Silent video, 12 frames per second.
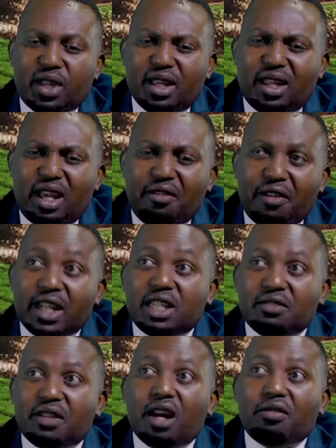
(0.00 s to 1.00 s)
the
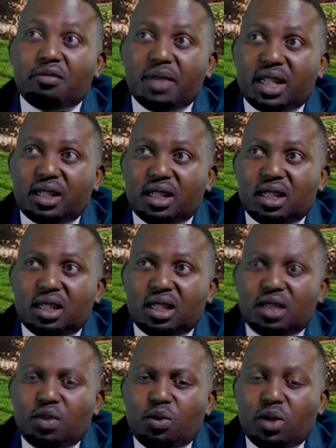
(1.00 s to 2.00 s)
effective government.
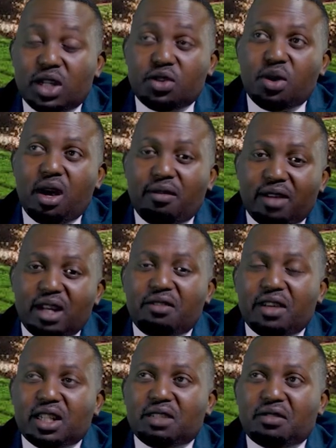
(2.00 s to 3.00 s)
Once you have an
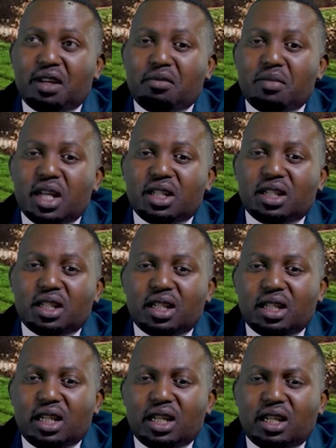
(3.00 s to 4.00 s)
effective government,
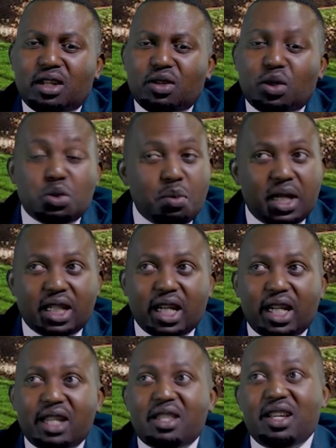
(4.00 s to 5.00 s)

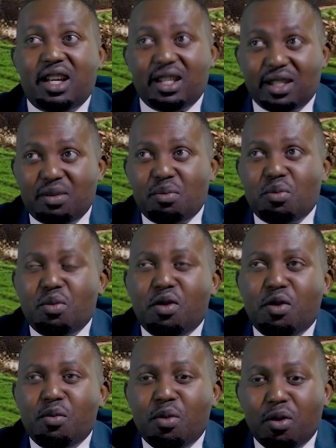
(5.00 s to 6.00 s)
automatically things
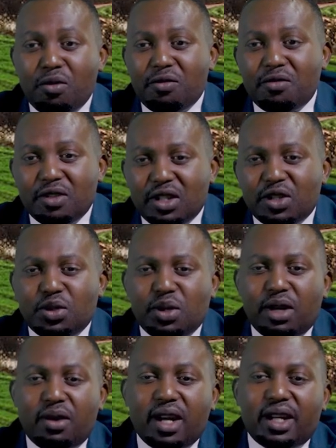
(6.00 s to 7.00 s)
move
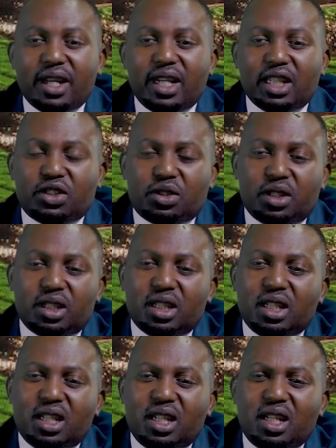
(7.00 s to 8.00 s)
to a right direction.
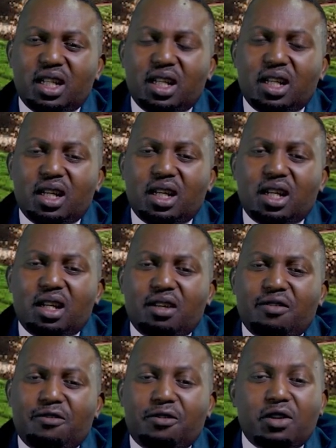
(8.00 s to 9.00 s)

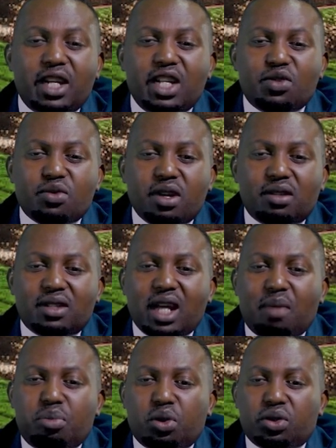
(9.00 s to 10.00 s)
For Israel's
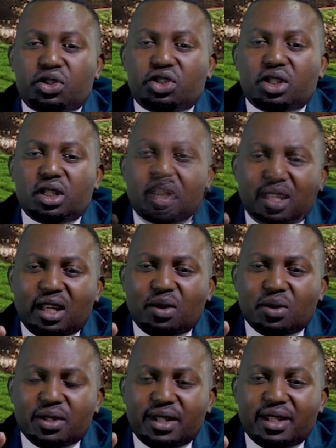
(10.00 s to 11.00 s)
approach, they
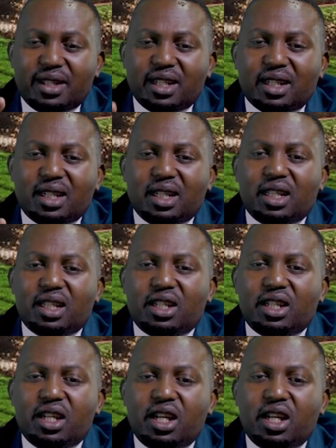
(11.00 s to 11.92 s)
consistently